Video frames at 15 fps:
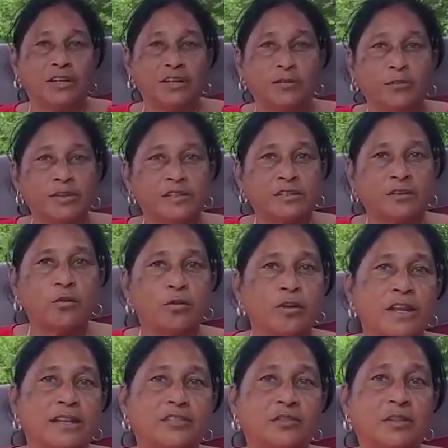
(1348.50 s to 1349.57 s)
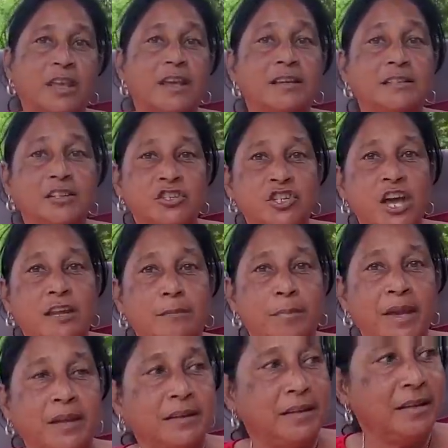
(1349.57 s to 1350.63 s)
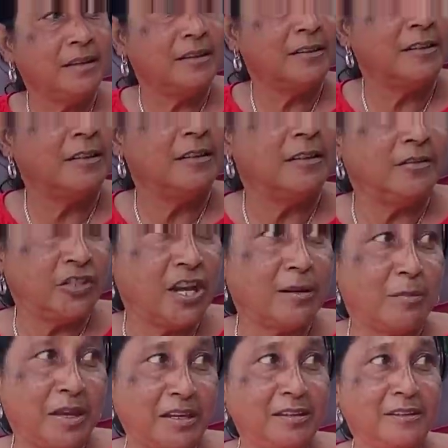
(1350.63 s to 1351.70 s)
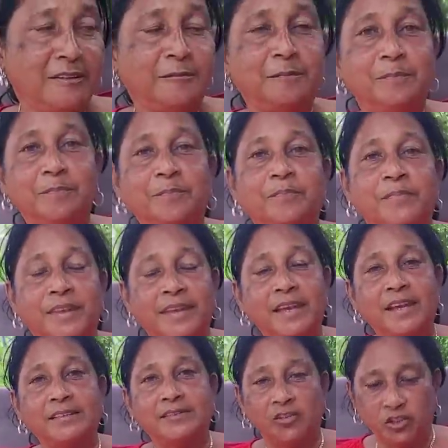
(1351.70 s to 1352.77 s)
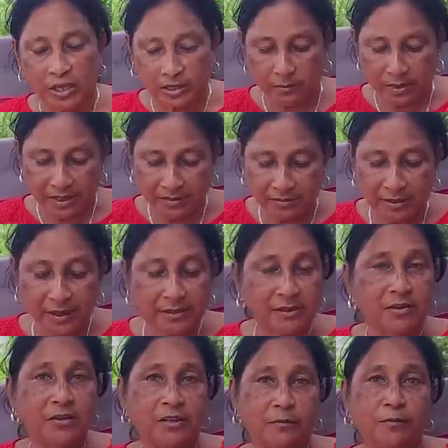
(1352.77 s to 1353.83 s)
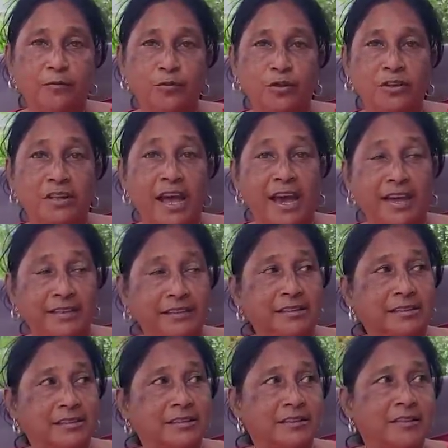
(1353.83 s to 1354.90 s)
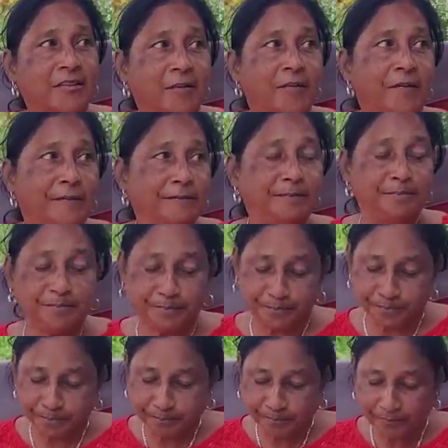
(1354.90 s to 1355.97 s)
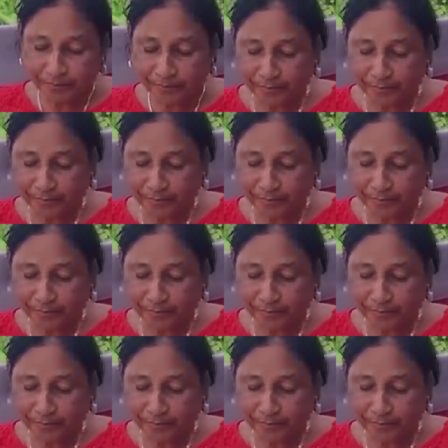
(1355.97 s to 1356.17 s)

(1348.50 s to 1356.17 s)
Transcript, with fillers: It was good. I taste the shadabeni. Shadabeni? Yes, the shadabeni taste on the food. Nice. I try to